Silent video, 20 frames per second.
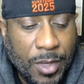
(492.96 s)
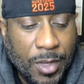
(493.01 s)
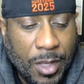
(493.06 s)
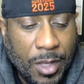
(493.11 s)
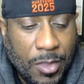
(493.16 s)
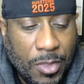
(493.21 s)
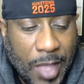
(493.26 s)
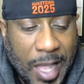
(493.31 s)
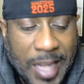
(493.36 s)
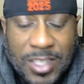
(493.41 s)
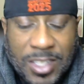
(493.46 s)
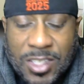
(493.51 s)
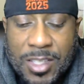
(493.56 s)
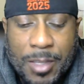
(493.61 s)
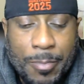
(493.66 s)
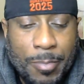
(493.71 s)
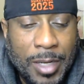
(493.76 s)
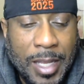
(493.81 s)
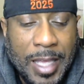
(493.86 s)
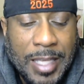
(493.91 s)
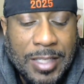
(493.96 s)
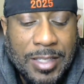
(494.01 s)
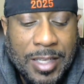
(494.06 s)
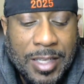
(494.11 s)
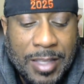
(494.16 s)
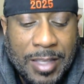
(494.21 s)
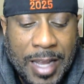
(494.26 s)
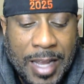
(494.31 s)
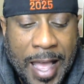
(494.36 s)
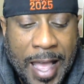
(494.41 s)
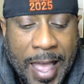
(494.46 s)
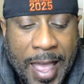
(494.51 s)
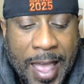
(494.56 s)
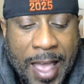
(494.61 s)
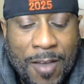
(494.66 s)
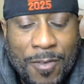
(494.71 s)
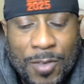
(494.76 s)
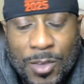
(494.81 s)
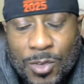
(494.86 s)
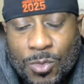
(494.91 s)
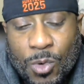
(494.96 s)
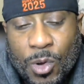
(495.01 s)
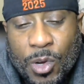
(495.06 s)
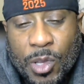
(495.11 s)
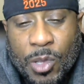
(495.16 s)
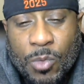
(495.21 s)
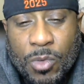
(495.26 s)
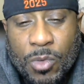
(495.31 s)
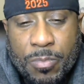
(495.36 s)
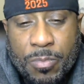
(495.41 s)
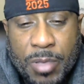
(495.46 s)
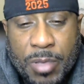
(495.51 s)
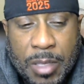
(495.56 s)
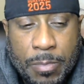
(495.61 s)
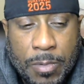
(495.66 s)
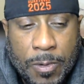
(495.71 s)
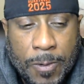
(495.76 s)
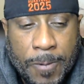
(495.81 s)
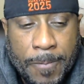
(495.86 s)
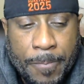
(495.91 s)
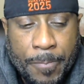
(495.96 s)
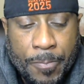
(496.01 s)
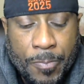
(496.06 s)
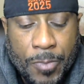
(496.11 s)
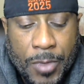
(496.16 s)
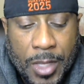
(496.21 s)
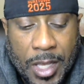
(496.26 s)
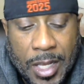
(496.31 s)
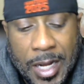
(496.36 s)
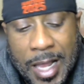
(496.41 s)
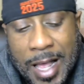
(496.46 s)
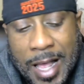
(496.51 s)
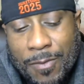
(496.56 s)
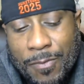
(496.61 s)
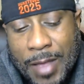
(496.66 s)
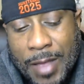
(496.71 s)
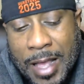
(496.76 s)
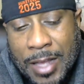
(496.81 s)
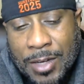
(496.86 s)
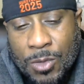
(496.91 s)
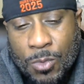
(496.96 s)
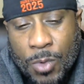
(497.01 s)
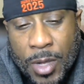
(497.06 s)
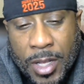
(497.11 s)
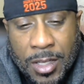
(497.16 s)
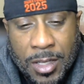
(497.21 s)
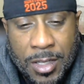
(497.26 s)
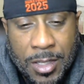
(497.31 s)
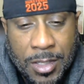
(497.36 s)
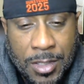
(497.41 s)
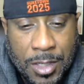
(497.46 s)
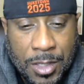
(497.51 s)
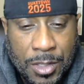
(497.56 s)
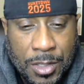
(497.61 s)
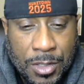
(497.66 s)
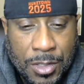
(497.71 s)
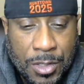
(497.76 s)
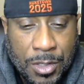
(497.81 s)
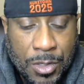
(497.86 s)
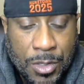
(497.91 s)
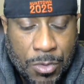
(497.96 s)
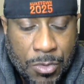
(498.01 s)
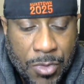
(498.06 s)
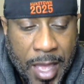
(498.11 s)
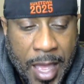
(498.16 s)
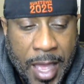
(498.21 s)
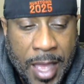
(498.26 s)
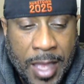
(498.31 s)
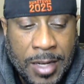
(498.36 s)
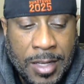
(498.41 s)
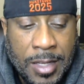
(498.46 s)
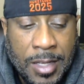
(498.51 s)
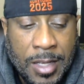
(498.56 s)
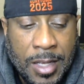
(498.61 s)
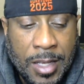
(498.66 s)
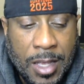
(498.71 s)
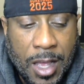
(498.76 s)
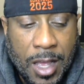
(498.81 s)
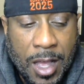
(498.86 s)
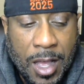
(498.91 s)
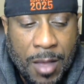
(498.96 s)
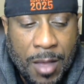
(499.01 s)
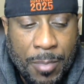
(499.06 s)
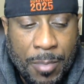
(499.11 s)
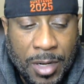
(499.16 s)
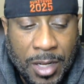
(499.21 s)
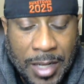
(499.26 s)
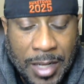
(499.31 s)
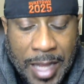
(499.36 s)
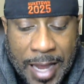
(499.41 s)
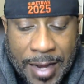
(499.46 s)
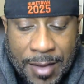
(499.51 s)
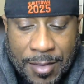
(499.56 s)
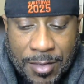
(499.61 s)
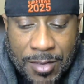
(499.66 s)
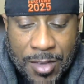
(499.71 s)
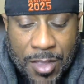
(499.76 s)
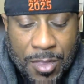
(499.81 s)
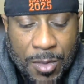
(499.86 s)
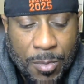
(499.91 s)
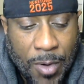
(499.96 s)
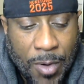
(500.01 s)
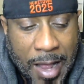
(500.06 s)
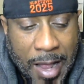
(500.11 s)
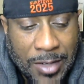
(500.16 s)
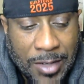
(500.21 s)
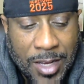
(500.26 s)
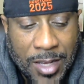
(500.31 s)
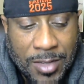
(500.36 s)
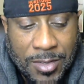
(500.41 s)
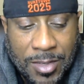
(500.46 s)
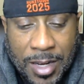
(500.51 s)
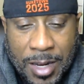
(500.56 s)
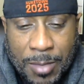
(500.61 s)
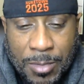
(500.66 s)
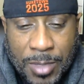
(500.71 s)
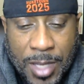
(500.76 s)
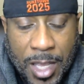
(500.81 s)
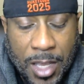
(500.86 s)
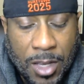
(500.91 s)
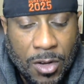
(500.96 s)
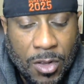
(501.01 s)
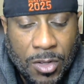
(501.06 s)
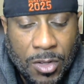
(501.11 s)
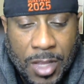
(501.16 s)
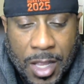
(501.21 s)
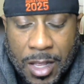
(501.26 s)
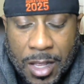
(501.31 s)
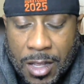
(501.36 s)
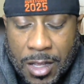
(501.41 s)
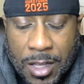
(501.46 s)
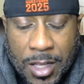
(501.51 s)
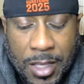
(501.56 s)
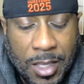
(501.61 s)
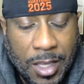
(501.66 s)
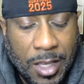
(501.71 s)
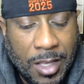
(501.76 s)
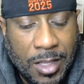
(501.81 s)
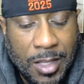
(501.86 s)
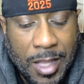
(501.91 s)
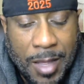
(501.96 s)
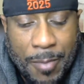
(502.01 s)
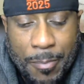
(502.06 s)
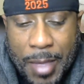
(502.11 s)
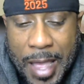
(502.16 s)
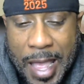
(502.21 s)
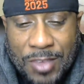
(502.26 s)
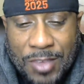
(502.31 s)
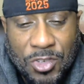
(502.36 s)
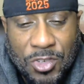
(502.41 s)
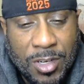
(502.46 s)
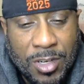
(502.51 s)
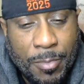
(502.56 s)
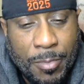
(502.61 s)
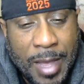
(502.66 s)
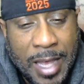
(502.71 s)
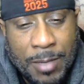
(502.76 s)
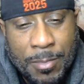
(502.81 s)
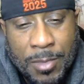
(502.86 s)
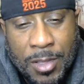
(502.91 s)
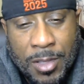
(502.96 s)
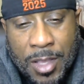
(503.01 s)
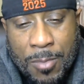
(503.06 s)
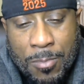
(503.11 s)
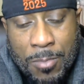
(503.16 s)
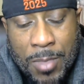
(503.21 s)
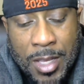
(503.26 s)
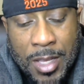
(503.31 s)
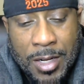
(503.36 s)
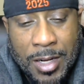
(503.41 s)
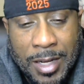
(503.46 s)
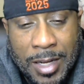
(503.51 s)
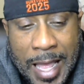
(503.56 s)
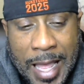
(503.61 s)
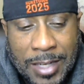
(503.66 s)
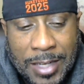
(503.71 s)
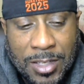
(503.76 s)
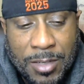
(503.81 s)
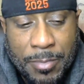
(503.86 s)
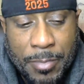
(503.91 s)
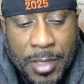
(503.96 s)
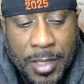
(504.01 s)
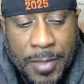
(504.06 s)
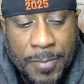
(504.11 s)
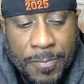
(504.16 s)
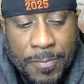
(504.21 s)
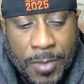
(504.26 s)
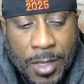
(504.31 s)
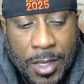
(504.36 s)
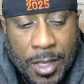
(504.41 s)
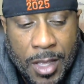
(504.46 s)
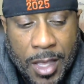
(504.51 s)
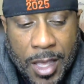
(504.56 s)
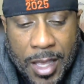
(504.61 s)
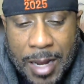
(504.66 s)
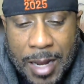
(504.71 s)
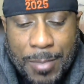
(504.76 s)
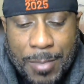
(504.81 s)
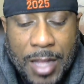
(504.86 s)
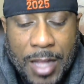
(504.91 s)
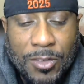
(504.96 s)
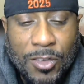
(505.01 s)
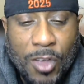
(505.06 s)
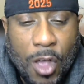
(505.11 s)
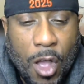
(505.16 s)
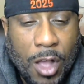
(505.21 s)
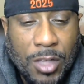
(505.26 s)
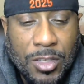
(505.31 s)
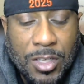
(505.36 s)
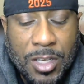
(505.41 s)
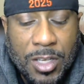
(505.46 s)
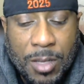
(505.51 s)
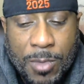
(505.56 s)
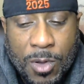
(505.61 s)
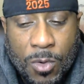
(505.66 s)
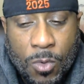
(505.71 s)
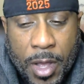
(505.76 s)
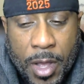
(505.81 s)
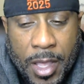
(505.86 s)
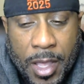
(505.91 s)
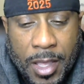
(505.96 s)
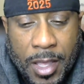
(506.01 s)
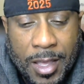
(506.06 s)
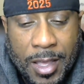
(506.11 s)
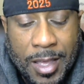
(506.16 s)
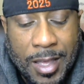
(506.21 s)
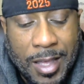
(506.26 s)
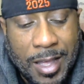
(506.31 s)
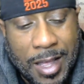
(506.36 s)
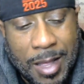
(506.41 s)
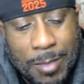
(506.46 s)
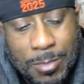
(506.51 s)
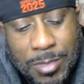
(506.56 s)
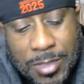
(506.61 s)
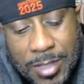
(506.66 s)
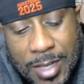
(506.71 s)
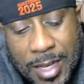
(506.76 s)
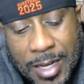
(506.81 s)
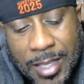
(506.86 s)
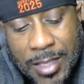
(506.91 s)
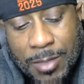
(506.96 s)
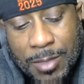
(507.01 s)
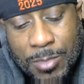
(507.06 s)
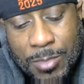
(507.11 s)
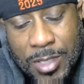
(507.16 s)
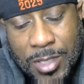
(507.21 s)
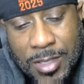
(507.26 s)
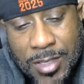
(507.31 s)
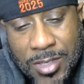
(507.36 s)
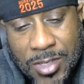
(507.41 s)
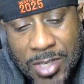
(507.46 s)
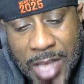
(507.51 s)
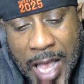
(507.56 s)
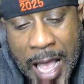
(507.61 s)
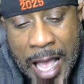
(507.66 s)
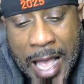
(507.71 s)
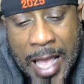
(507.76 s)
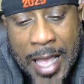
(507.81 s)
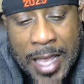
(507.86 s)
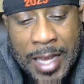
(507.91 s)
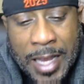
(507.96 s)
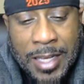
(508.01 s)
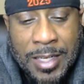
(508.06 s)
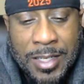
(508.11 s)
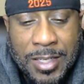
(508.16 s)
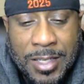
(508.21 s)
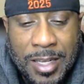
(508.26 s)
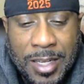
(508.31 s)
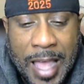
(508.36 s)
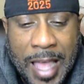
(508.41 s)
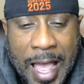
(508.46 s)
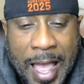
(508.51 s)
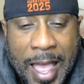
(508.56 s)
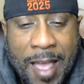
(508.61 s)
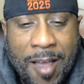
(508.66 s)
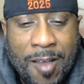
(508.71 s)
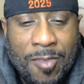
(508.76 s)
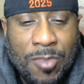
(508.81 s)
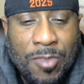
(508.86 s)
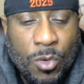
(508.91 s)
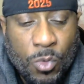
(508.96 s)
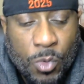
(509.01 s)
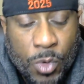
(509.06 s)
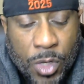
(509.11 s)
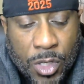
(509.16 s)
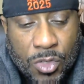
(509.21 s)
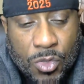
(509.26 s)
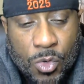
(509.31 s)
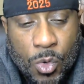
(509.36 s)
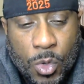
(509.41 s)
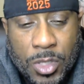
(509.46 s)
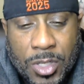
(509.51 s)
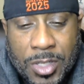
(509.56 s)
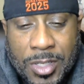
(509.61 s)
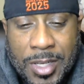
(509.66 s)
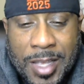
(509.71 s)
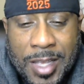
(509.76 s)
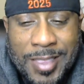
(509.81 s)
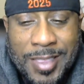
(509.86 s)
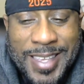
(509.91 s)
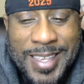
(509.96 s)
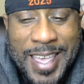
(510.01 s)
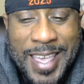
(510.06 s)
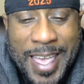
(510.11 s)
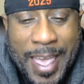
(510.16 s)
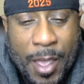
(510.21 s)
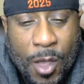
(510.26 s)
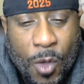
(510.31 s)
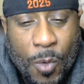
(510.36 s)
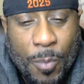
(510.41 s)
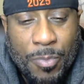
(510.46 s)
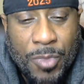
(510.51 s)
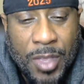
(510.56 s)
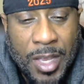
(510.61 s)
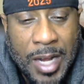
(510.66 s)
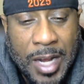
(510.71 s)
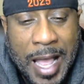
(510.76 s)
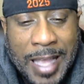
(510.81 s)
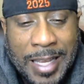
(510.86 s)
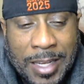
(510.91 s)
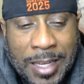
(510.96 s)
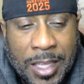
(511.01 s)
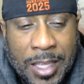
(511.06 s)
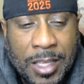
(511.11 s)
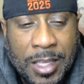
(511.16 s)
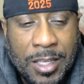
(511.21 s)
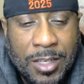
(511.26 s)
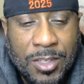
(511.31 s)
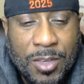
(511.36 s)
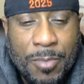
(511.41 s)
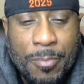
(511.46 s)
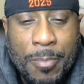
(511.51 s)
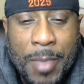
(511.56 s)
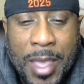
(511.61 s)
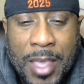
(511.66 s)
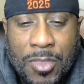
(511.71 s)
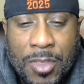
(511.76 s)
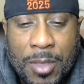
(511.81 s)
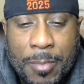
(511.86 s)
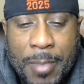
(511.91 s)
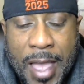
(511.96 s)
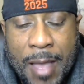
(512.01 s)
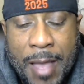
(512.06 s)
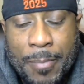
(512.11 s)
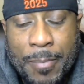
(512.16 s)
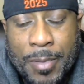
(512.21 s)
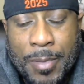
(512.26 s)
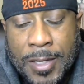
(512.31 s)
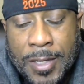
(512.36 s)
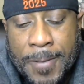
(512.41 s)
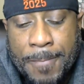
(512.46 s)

That's the blessing that I have is working with people. And I'll find a way to continue to do that. Uh, but a lot of these other projects that I've taken on, uh, again, I'm passionate about them and they mean a lot to me. And I'm not tossing them away. I'm setting them to the side until I have the resources and the help that I need to make them happen.